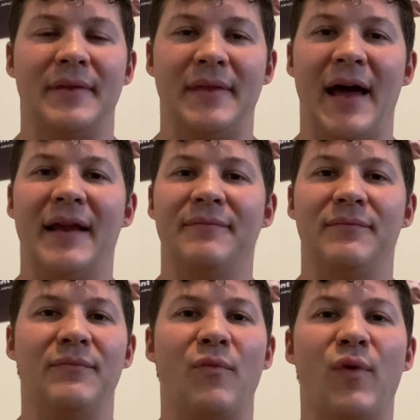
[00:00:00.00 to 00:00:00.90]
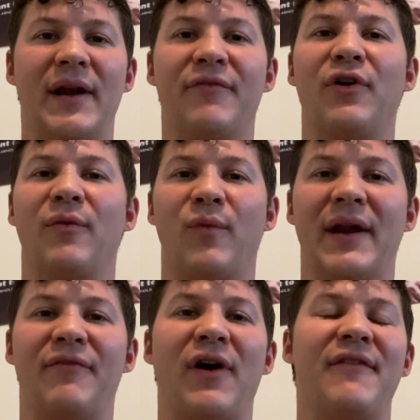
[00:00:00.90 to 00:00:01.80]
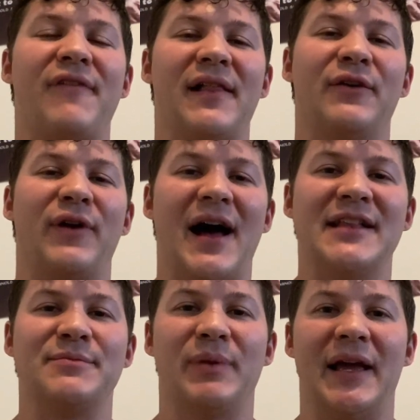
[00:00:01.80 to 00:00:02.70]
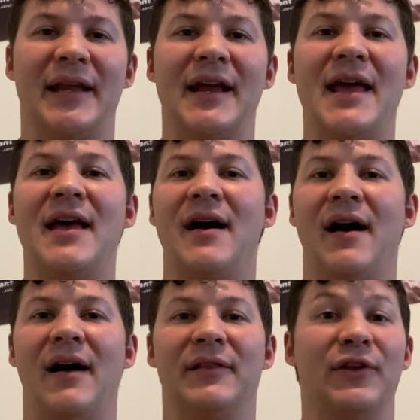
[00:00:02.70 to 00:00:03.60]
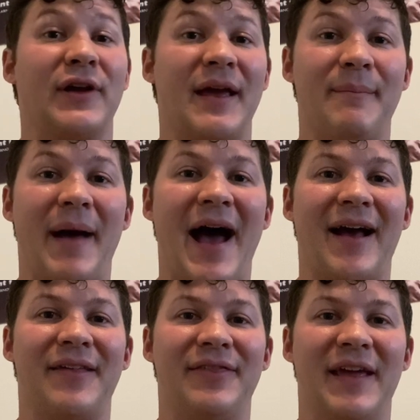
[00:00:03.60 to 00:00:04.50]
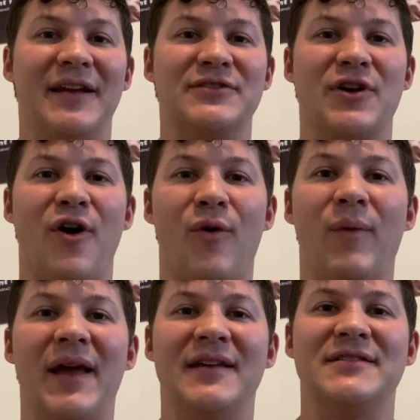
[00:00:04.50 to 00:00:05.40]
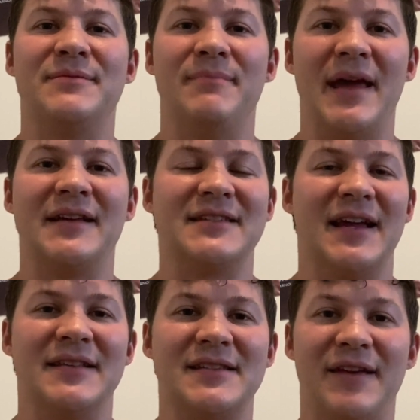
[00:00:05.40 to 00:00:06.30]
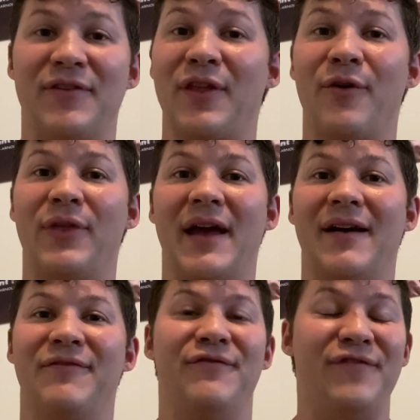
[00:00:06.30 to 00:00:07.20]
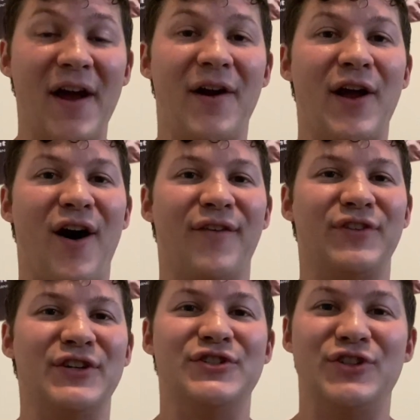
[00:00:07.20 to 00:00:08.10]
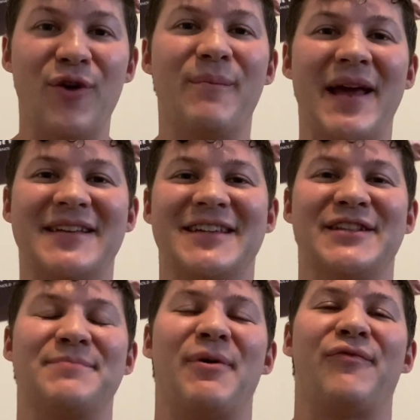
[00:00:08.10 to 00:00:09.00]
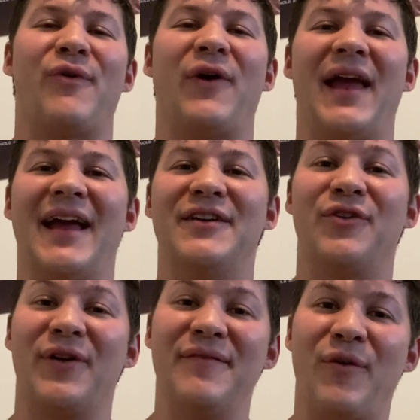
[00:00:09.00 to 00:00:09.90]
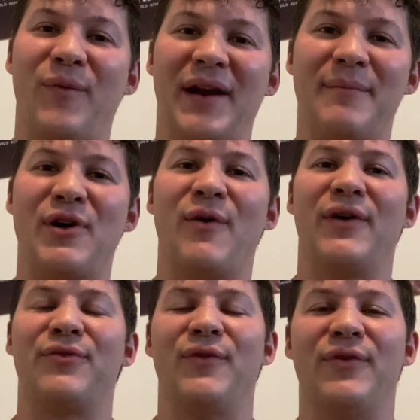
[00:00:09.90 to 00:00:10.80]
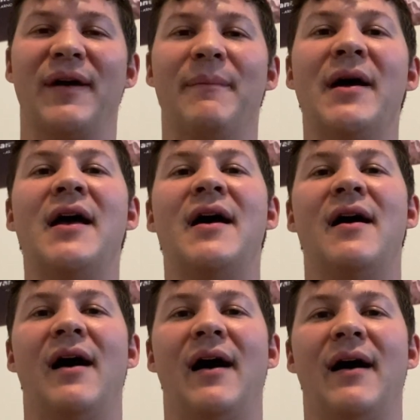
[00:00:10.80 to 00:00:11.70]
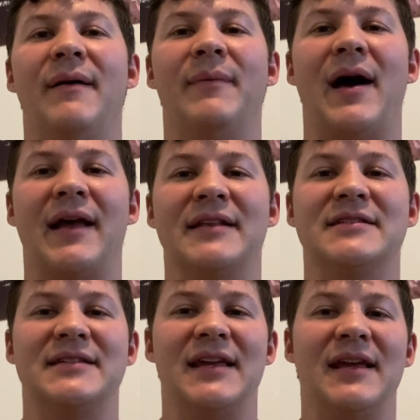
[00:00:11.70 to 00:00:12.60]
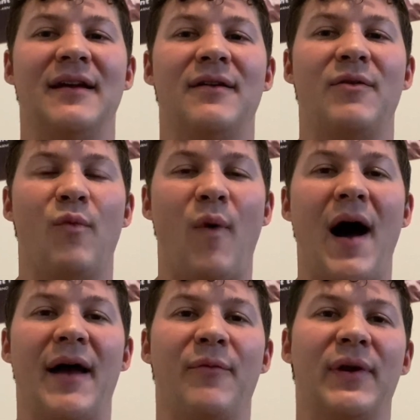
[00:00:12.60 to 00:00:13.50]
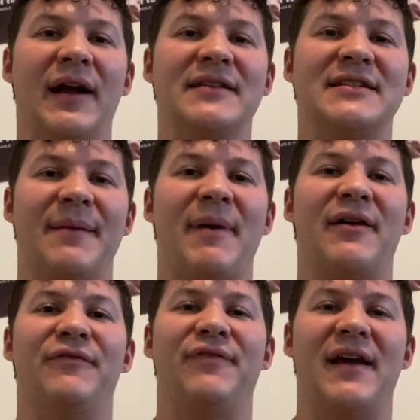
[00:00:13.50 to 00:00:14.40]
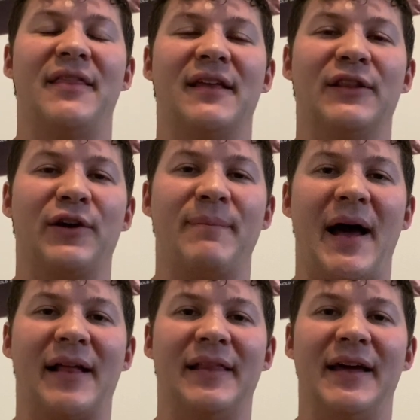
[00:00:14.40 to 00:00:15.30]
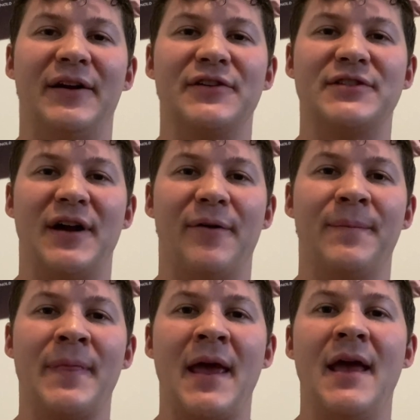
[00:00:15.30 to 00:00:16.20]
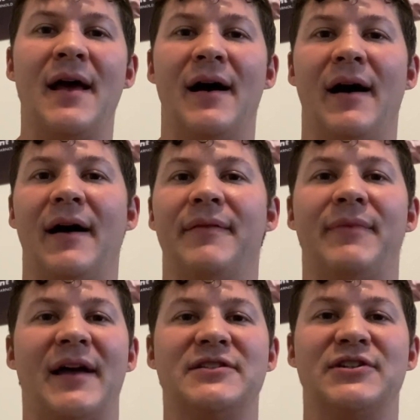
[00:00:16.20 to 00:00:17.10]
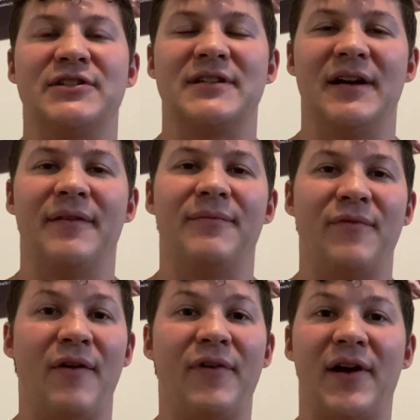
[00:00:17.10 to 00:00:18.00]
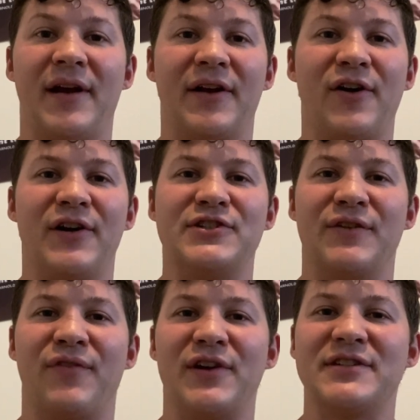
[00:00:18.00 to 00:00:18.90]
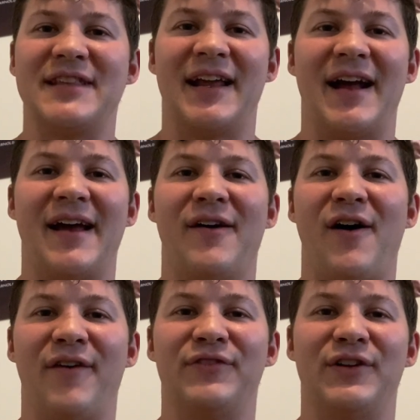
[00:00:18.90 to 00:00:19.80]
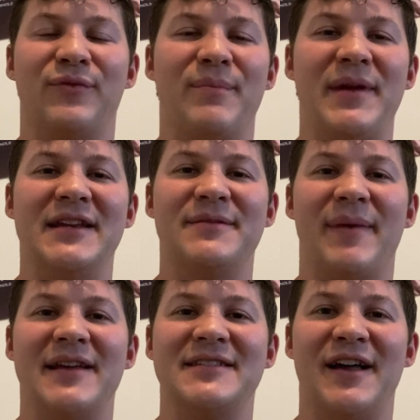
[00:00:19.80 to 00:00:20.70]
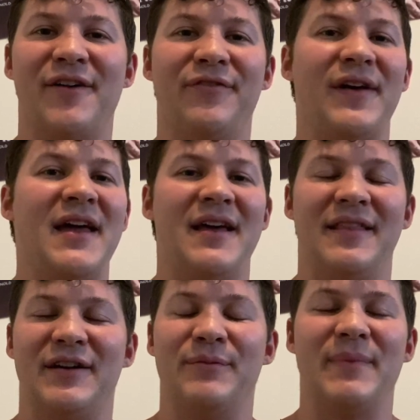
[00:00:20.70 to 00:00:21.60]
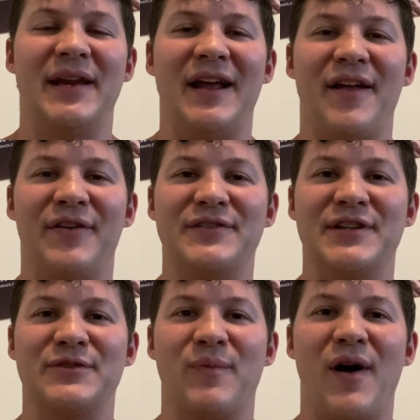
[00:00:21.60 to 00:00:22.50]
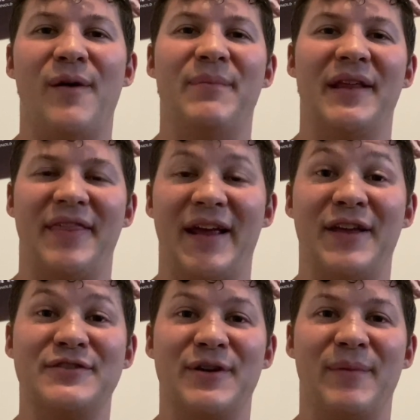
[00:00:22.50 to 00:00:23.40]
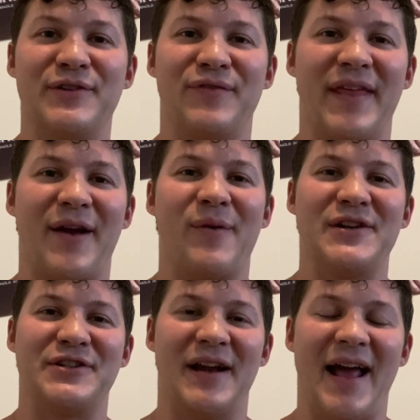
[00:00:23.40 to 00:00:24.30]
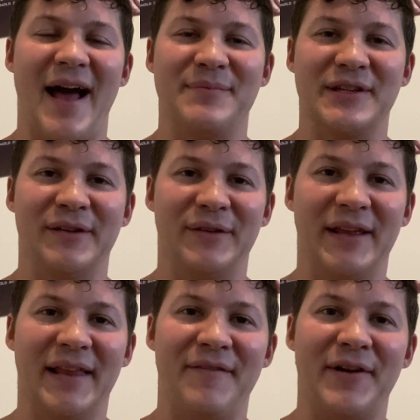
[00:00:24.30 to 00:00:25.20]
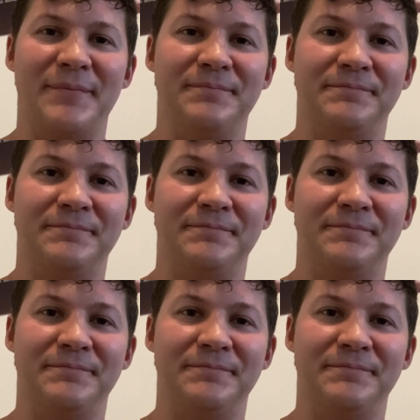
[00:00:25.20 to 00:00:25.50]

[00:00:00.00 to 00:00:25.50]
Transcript: That whenever I follow God's plan, looking back, things always make sense, even though they very often don't make sense beforehand or even when I'm going through them. I can see why when I step out in faith and look back later. So that's just a very encouraging verse that I often repeat to myself. There are many others as well, but thank you so much for that question. I absolutely love it.